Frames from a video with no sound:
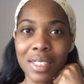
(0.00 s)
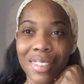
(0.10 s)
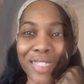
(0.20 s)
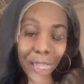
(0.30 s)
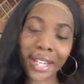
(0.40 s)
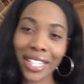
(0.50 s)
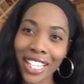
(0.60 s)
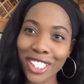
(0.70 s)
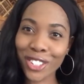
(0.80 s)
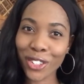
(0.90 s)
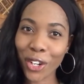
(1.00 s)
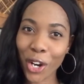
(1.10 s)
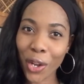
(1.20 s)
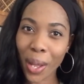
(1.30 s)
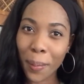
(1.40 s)
Hey, everybody. It's your
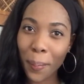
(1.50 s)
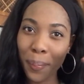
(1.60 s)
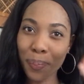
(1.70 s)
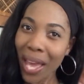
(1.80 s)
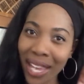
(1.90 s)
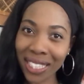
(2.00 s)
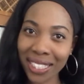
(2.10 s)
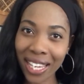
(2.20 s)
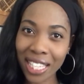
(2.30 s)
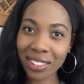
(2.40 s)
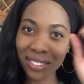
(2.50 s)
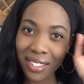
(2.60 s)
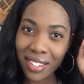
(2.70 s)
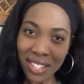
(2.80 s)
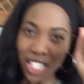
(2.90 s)
girl. I'm back again,
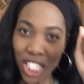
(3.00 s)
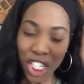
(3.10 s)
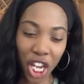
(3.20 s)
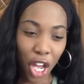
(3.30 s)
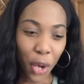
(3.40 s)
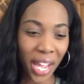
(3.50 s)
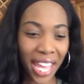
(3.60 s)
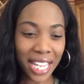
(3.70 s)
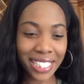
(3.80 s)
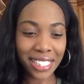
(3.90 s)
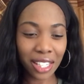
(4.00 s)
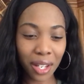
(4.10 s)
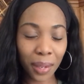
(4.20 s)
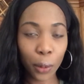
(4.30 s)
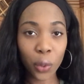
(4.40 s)
you know, and
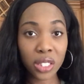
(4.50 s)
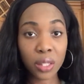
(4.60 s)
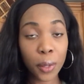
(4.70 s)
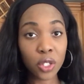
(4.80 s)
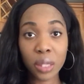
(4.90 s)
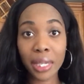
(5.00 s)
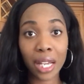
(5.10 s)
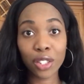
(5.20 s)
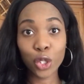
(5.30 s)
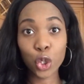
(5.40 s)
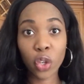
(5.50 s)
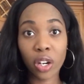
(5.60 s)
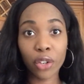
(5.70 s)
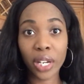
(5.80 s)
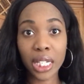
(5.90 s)
I was supposed to be out of the
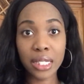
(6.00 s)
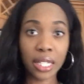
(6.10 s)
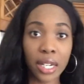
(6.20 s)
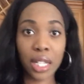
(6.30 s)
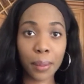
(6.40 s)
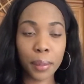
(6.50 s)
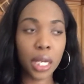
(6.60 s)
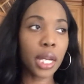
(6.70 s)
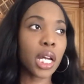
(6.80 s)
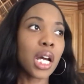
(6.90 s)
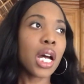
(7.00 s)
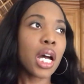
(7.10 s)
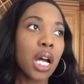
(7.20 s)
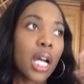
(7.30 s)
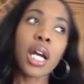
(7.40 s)
door already studying, but
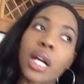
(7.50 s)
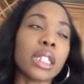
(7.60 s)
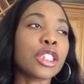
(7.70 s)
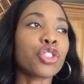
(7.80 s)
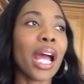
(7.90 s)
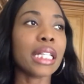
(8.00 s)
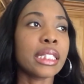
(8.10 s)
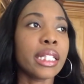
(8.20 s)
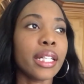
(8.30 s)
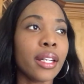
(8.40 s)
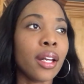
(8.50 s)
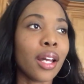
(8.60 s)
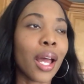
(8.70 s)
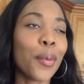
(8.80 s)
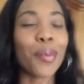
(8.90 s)
I got distracted.
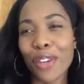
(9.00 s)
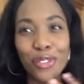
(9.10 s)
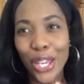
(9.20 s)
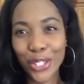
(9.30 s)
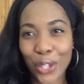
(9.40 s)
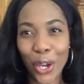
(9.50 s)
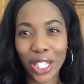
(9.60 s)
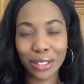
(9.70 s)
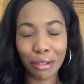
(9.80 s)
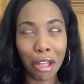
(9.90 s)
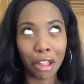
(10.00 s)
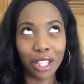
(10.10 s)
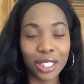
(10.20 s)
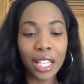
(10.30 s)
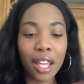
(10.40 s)
I put my face on.
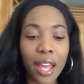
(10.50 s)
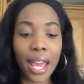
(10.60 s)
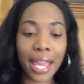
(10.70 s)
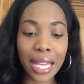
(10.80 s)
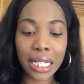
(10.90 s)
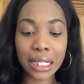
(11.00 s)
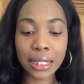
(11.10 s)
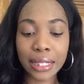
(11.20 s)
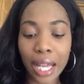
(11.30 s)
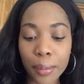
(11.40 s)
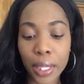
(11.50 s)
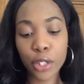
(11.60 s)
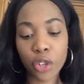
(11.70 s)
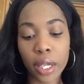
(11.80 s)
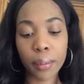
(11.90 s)
And now I'm about
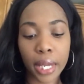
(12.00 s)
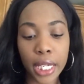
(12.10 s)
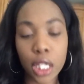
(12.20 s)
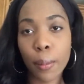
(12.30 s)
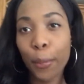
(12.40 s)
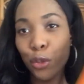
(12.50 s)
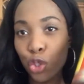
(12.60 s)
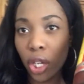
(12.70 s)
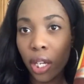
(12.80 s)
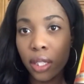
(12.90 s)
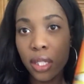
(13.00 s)
to drink my kombucha.